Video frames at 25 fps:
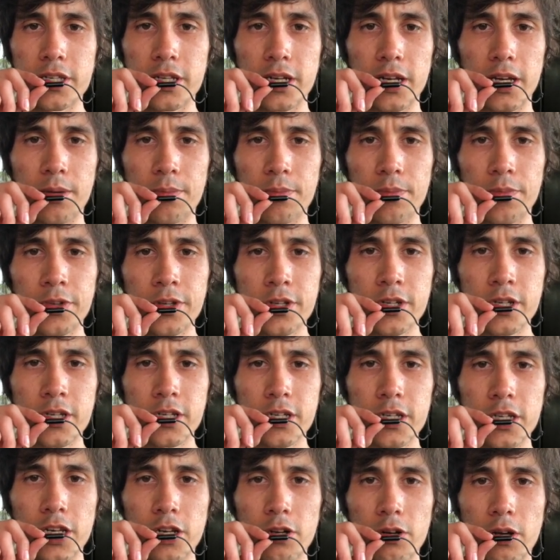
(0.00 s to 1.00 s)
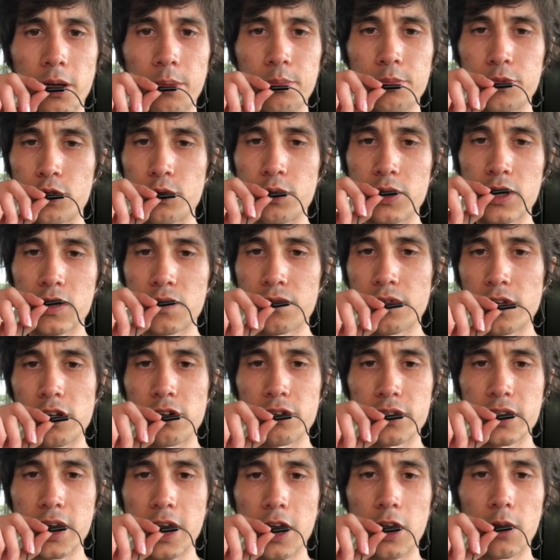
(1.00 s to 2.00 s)
And I'm doing this
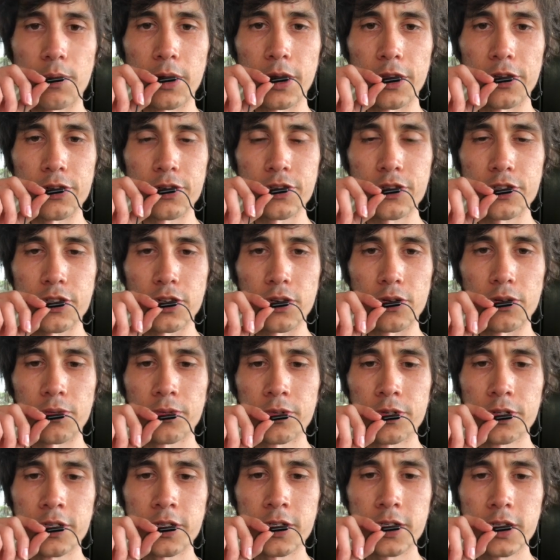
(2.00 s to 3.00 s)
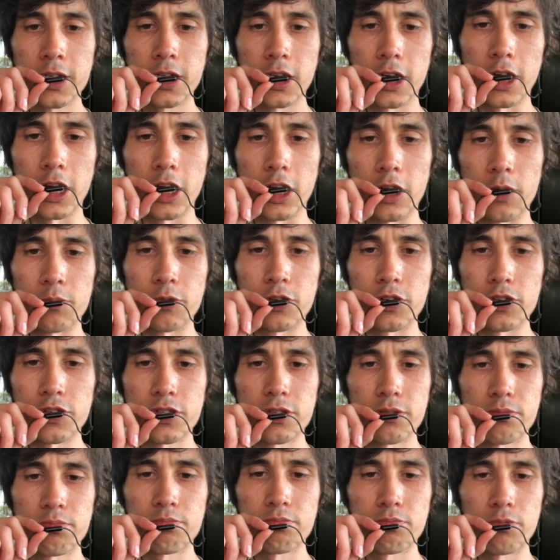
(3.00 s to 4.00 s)
video to help others. So,
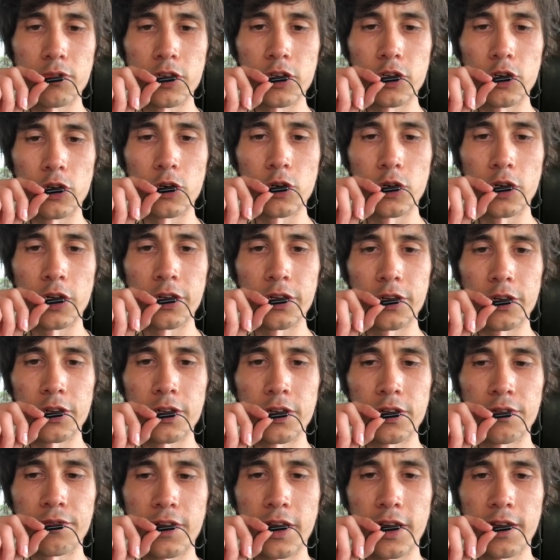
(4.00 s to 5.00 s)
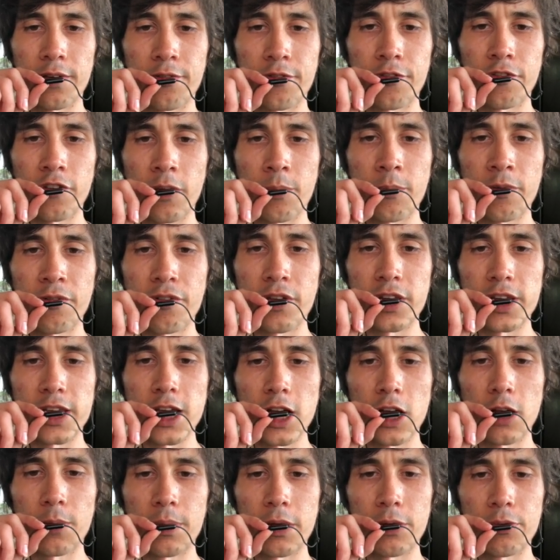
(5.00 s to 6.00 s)
if I'm of any
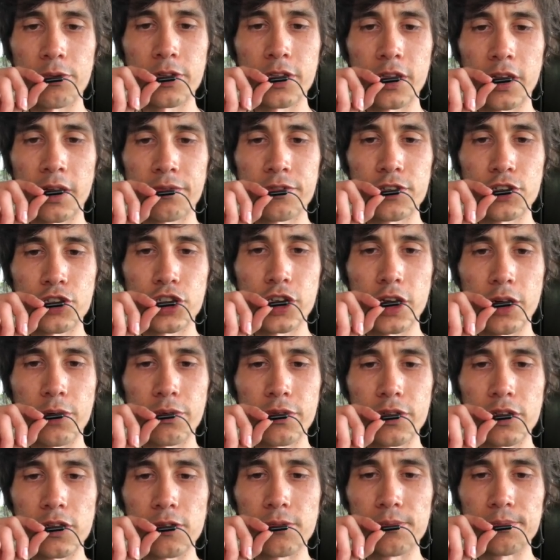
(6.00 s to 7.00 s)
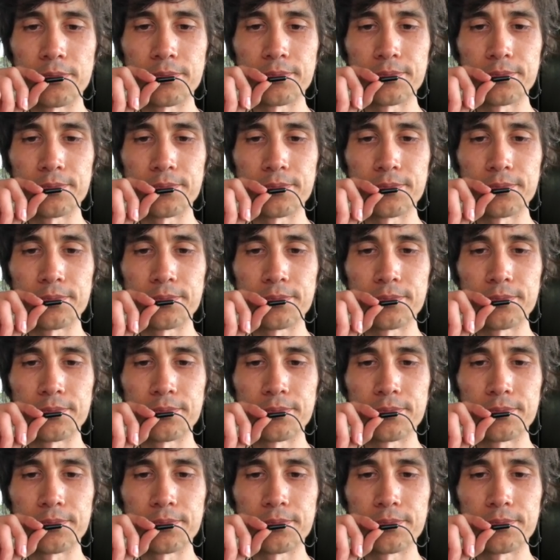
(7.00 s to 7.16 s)
help, I would love to share with you.